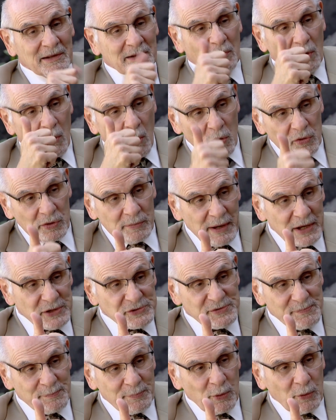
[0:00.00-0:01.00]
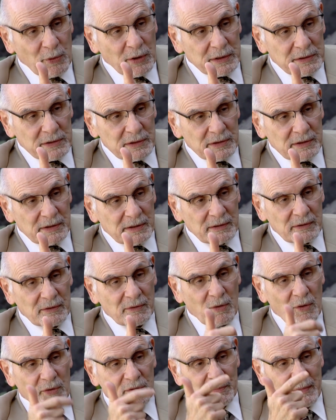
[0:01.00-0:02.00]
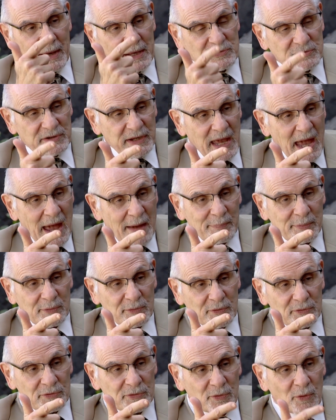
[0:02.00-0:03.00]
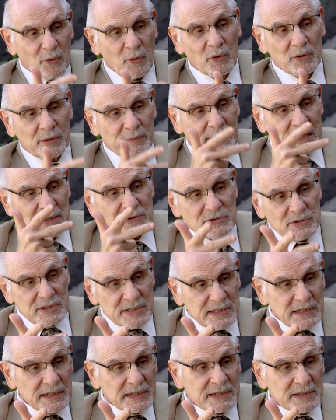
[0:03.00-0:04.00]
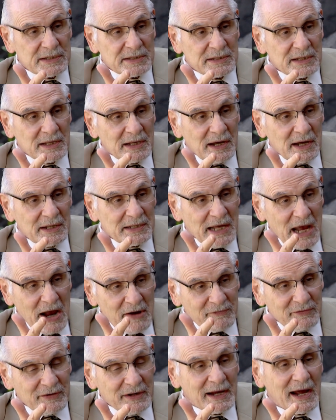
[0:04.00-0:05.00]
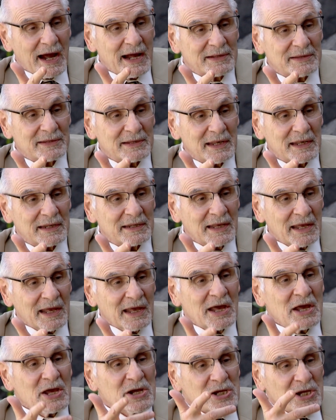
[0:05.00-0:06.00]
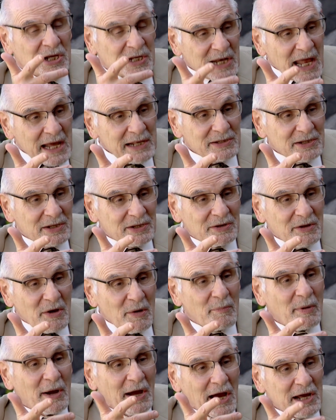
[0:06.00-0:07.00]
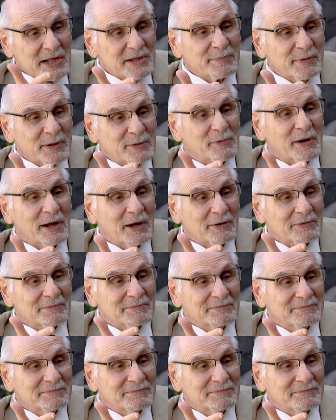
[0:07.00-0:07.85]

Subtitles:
all the major ports, all the major capitals, all the major cities on the African continent connected by high-speed rail.